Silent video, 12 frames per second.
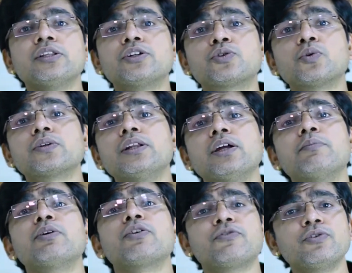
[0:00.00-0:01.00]
the total
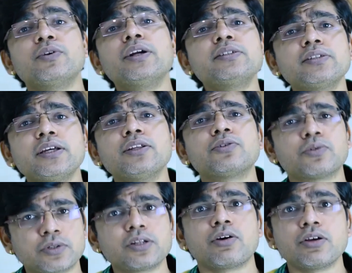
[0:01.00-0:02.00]
number of units and the
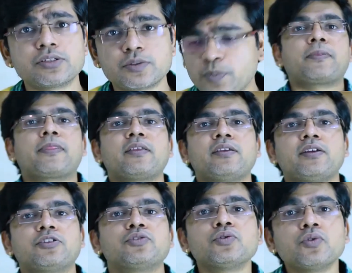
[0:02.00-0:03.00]
total cost.
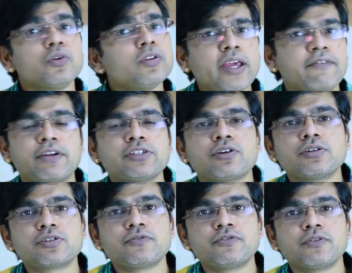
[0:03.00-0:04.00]
To know the average
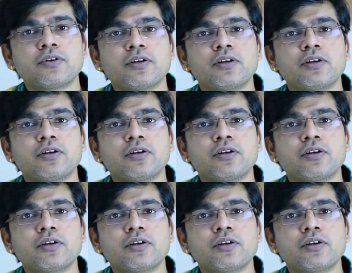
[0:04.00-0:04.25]
cost of